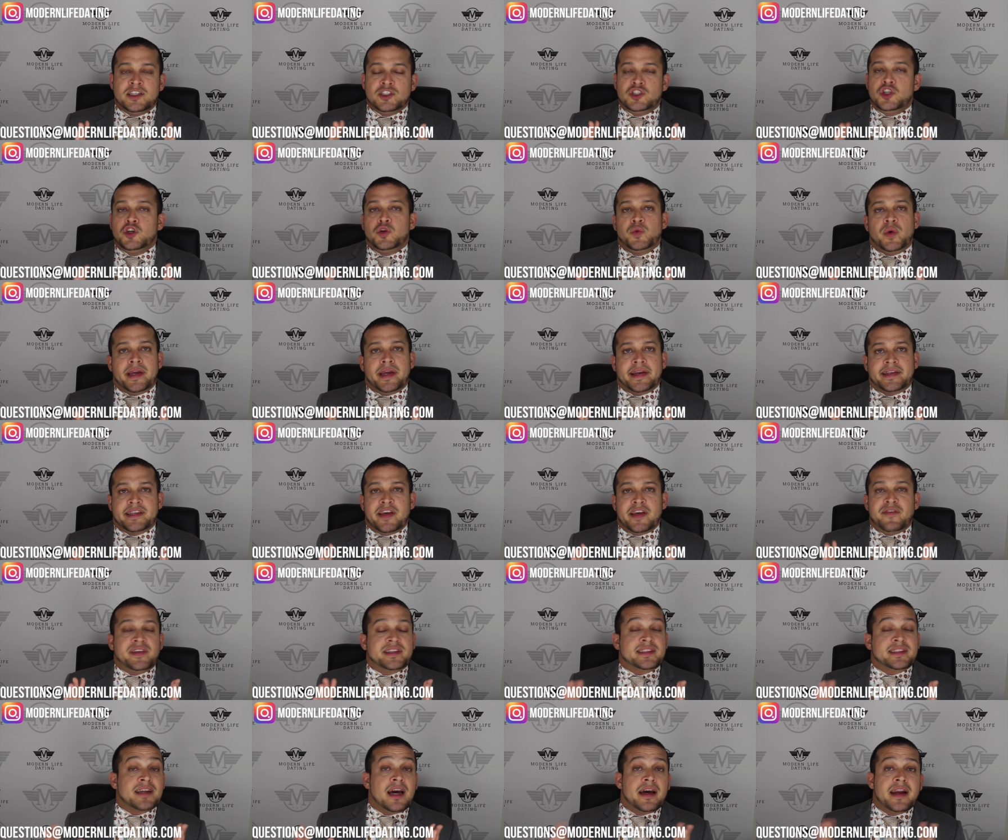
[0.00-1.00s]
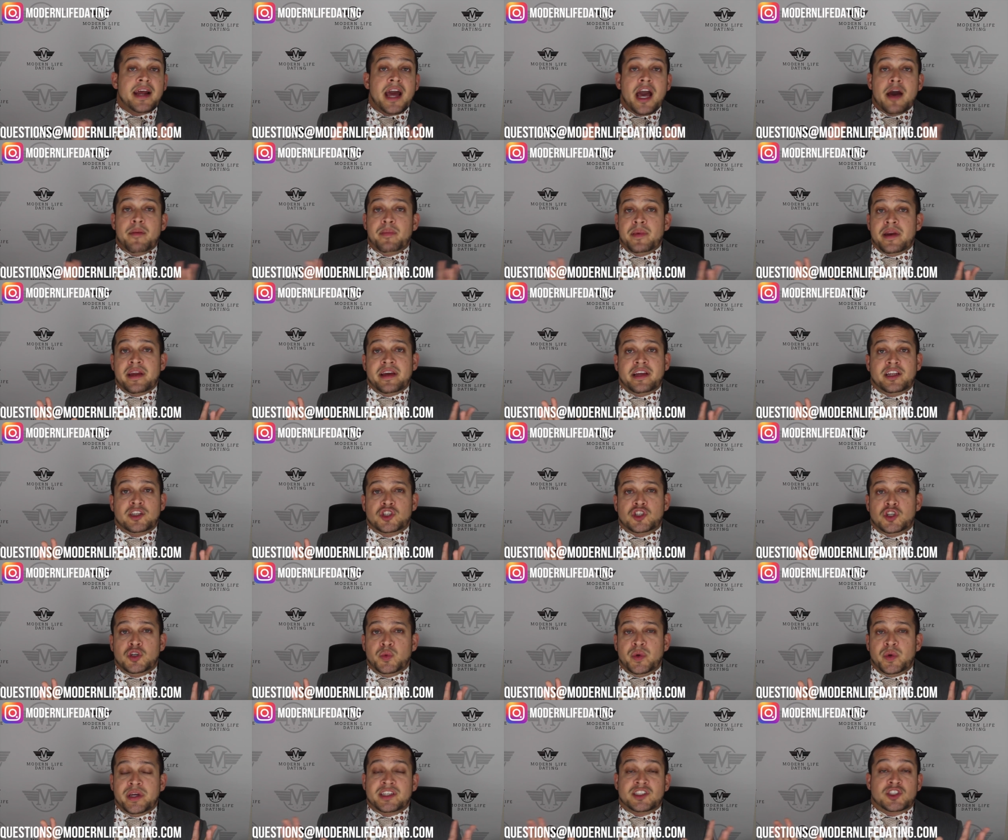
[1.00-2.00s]
Two weeks. If it's not happening in
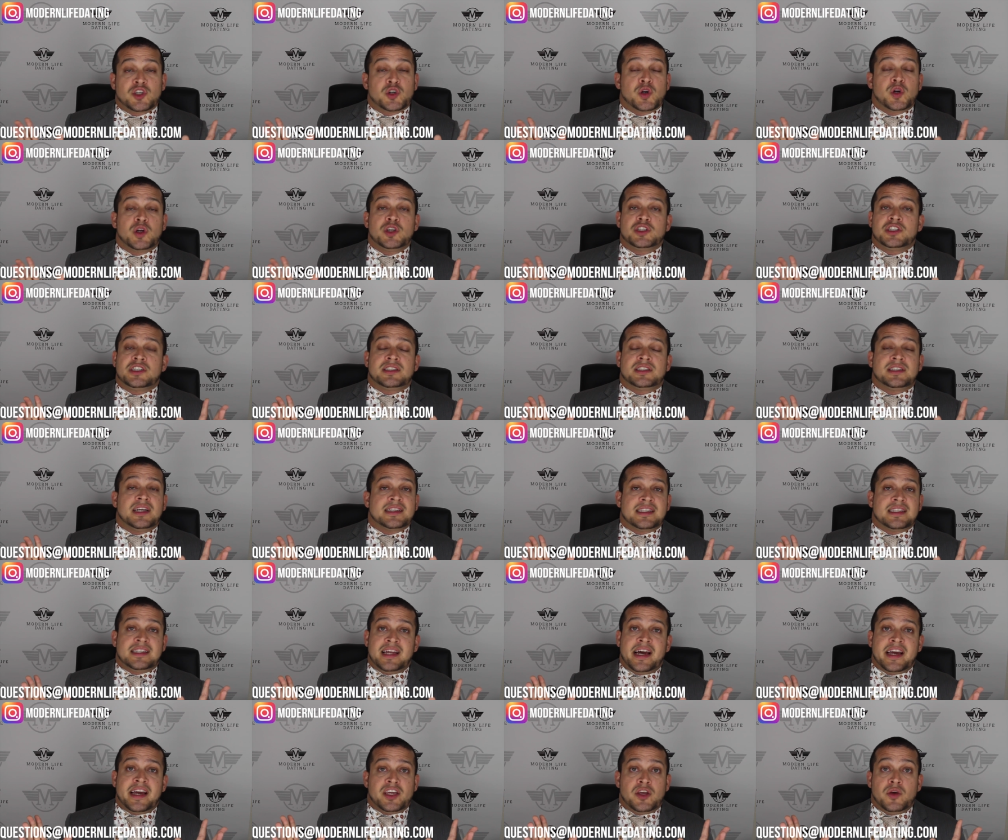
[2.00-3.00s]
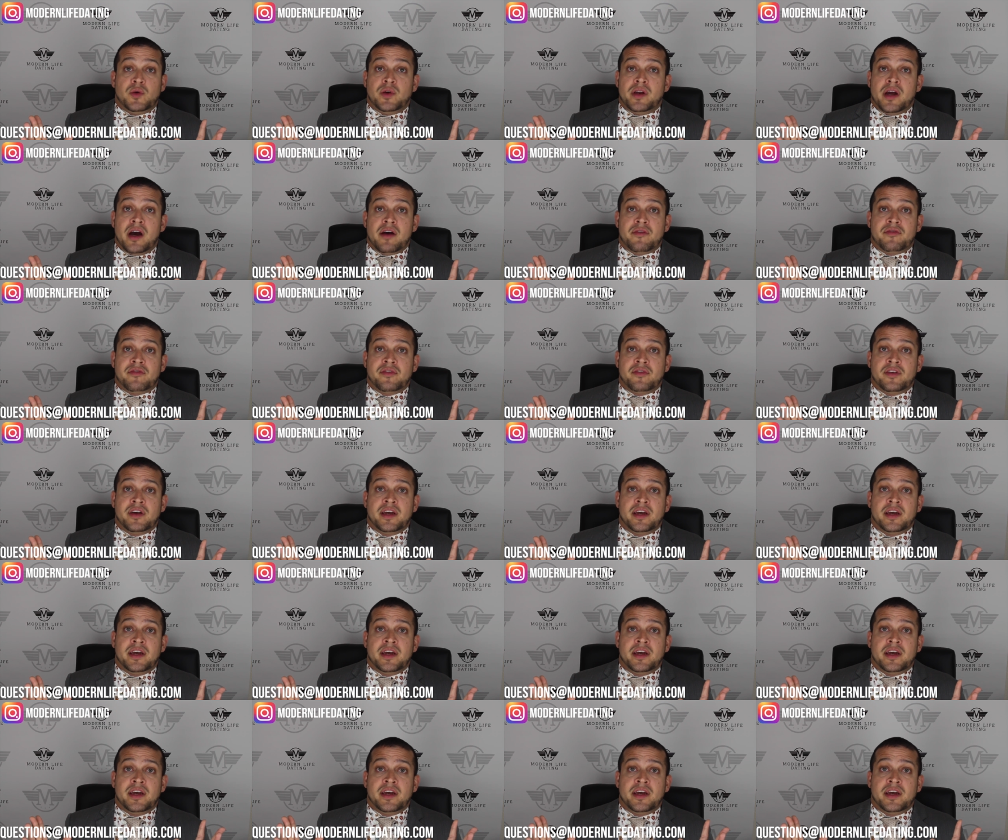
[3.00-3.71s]
two weeks, the girl just doesn't like you enough.